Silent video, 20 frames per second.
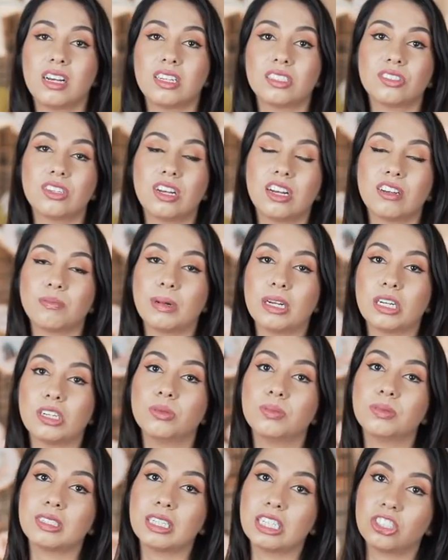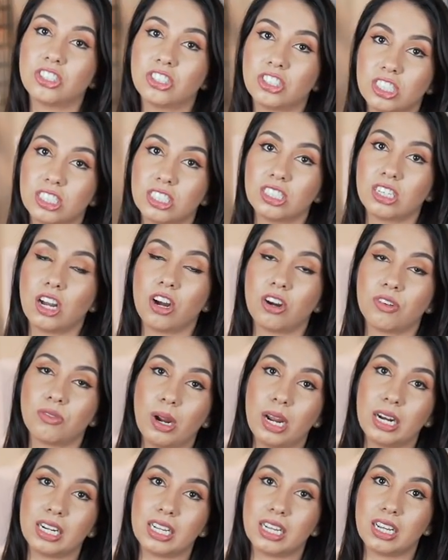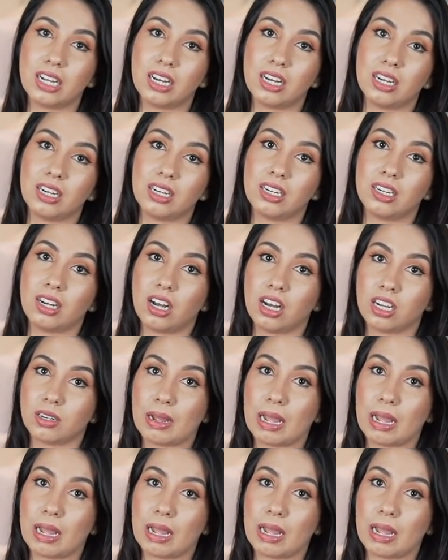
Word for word: I also have my hoop station already uh, on